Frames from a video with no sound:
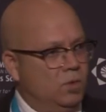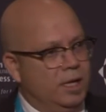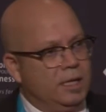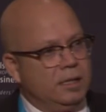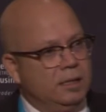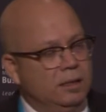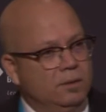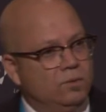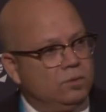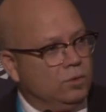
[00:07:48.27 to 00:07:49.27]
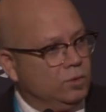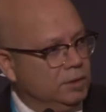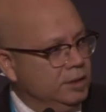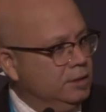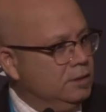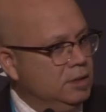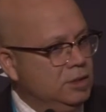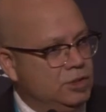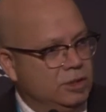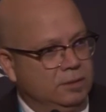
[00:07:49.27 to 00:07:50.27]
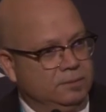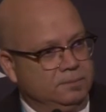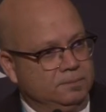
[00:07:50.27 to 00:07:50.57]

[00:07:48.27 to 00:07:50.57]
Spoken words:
away in rural Indonesia,